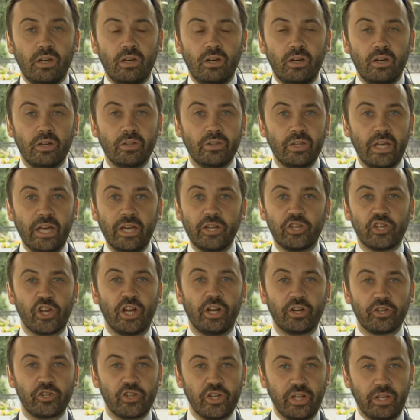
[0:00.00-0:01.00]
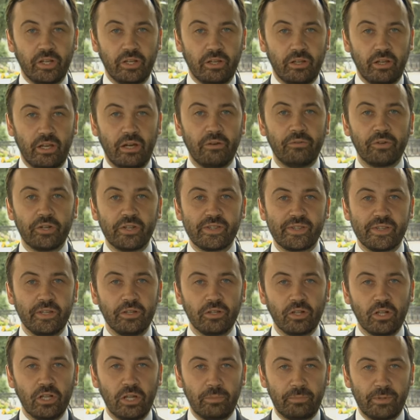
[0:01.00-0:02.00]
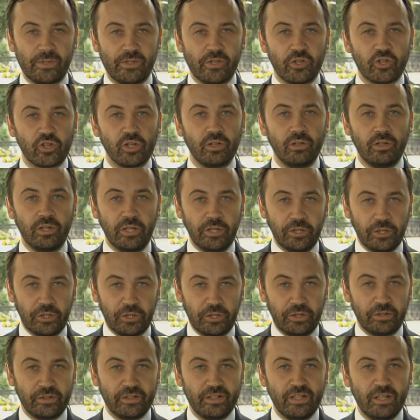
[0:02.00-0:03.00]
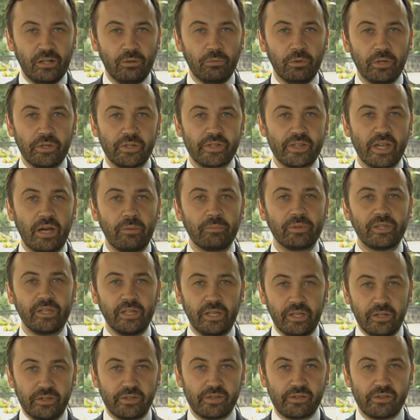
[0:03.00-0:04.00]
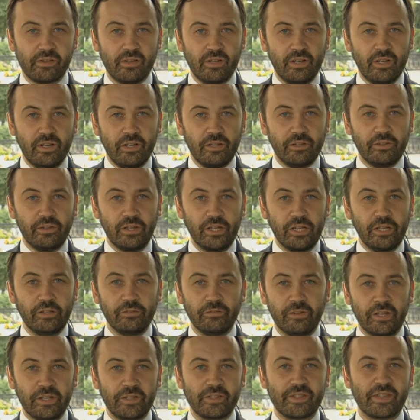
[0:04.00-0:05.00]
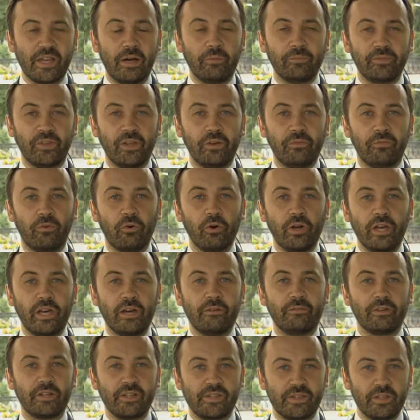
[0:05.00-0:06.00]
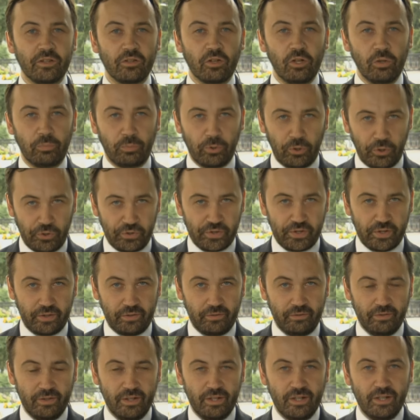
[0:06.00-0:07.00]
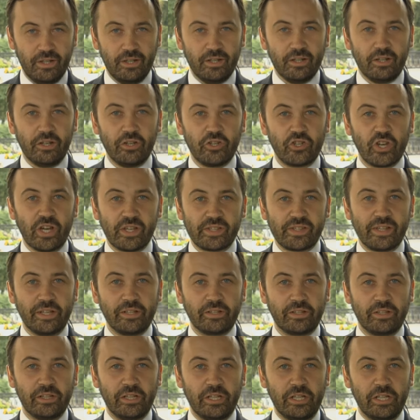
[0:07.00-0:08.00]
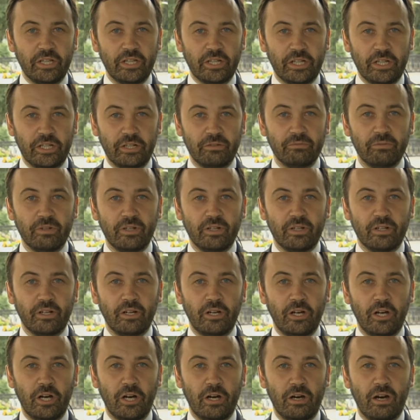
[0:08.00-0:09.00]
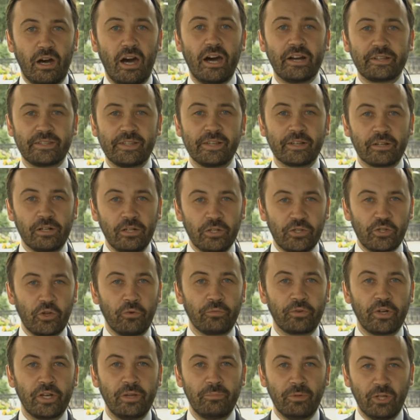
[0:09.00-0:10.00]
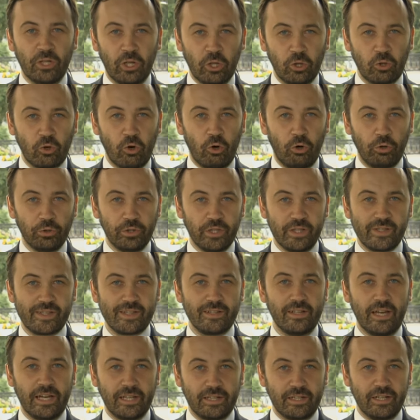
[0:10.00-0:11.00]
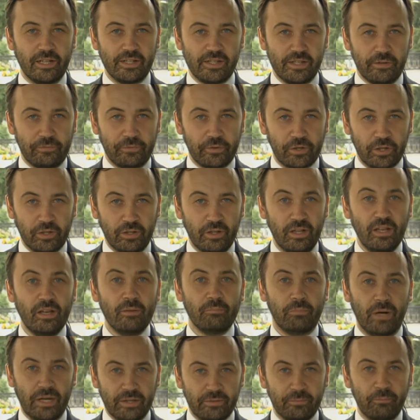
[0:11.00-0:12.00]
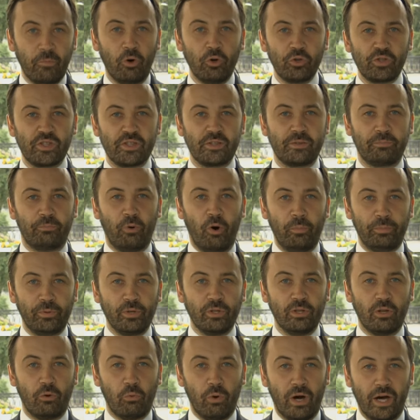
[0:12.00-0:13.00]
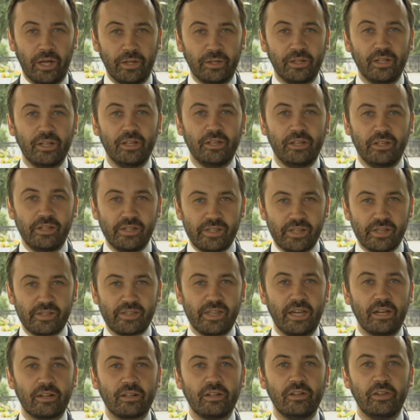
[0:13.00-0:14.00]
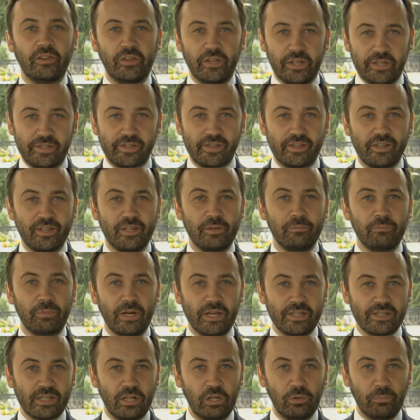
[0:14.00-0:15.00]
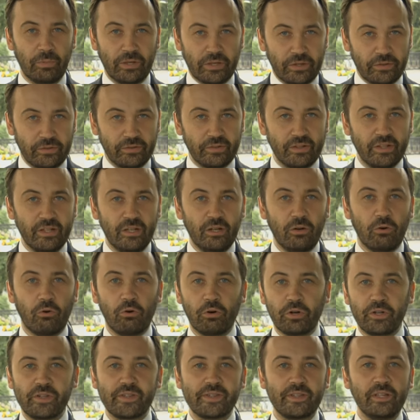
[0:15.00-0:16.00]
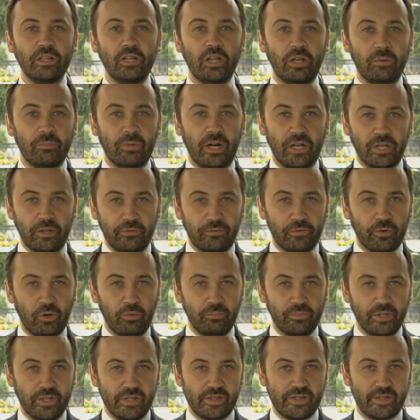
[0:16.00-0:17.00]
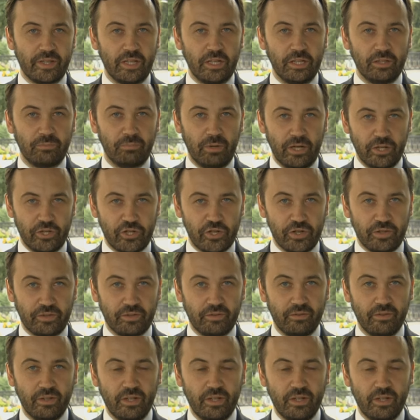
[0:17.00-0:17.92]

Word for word: Uh, they're charging every single opposition leader with some case. They invent something for every single person. It's just that the uh, uh, articles of criminal code is slightly different, but most popular one is exactly this: embezzlement or stealing money from the state budget.